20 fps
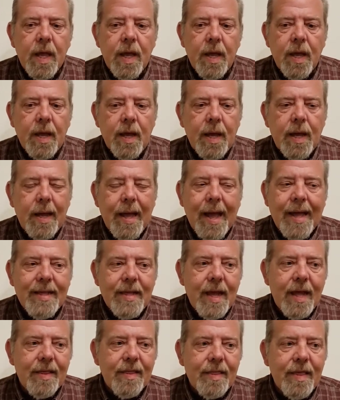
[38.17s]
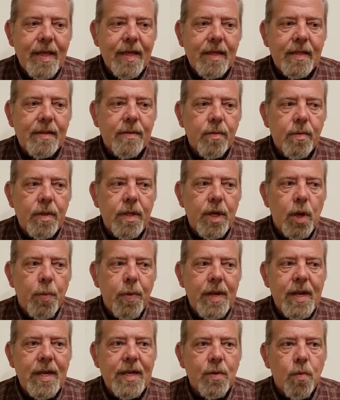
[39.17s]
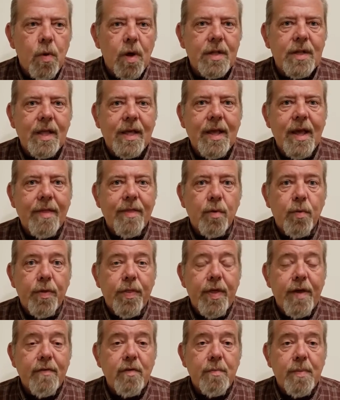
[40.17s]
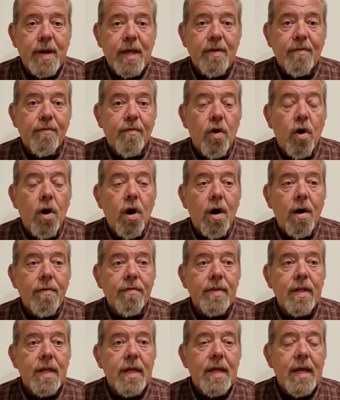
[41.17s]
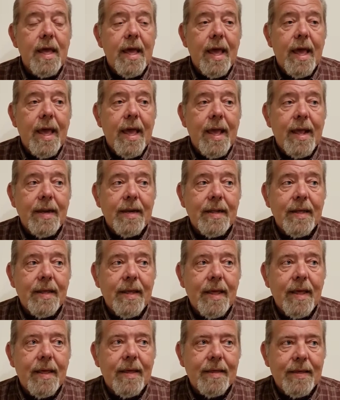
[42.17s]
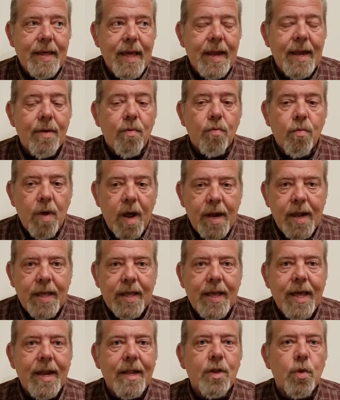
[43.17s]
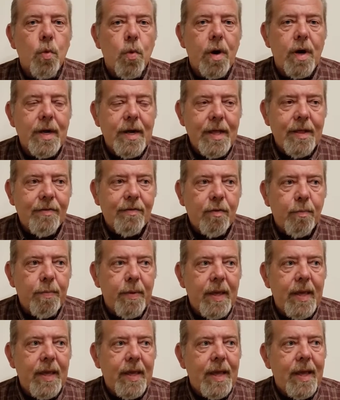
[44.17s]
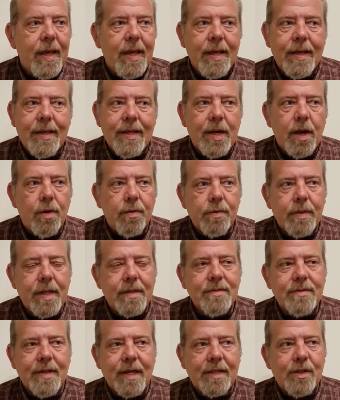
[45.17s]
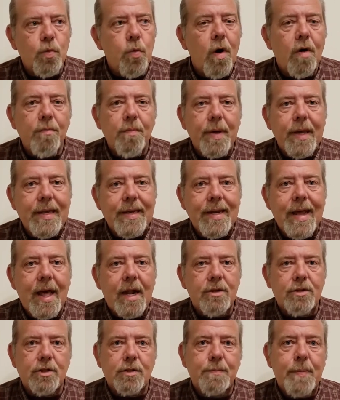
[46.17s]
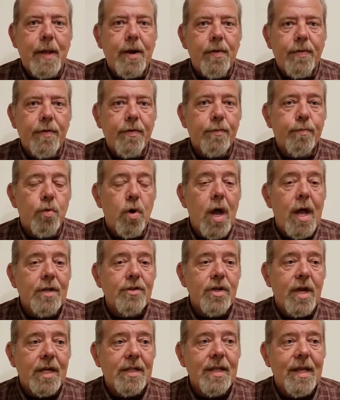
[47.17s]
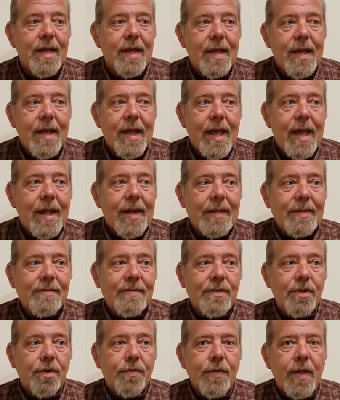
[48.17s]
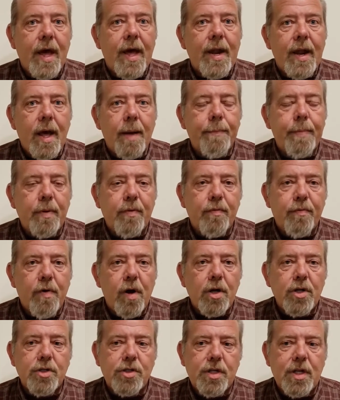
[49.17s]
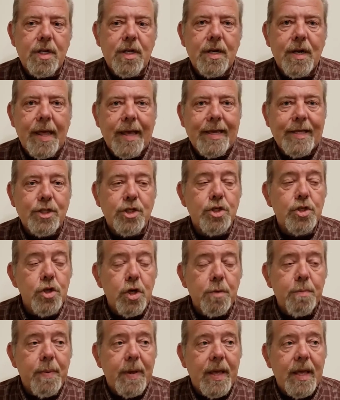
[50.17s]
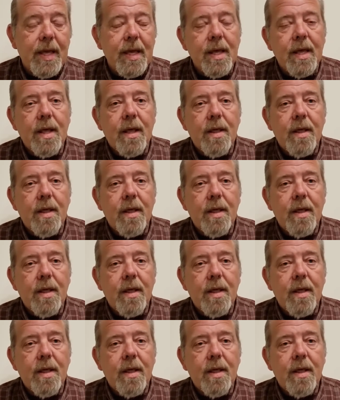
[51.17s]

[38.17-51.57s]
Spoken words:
I think, you know, we need to work together with everybody involved and get it running, get it to where it needs to be. You know, that's like $12 million spent on this project, and it's still not up and functioning like it should be.